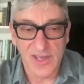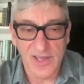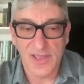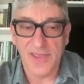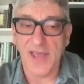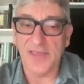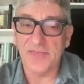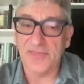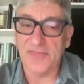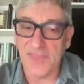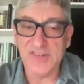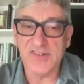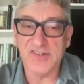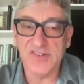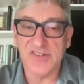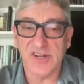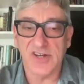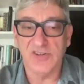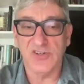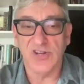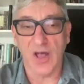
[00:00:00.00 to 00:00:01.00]
that
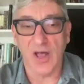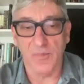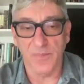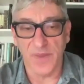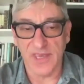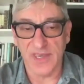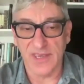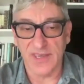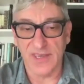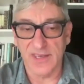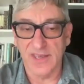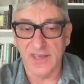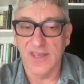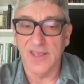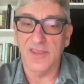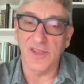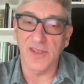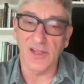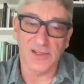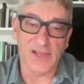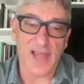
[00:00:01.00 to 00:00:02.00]
this shall be
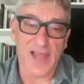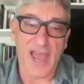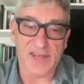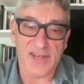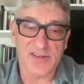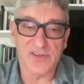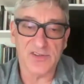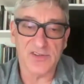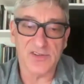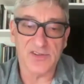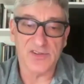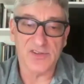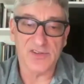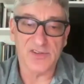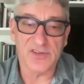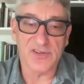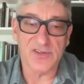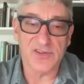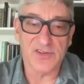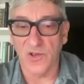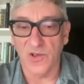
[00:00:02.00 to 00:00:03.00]
the last
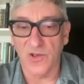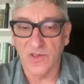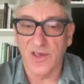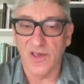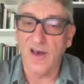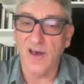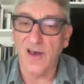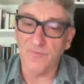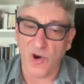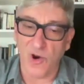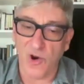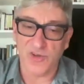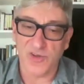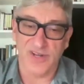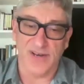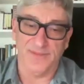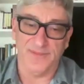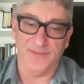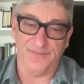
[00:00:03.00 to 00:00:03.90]
chronicle of Barset.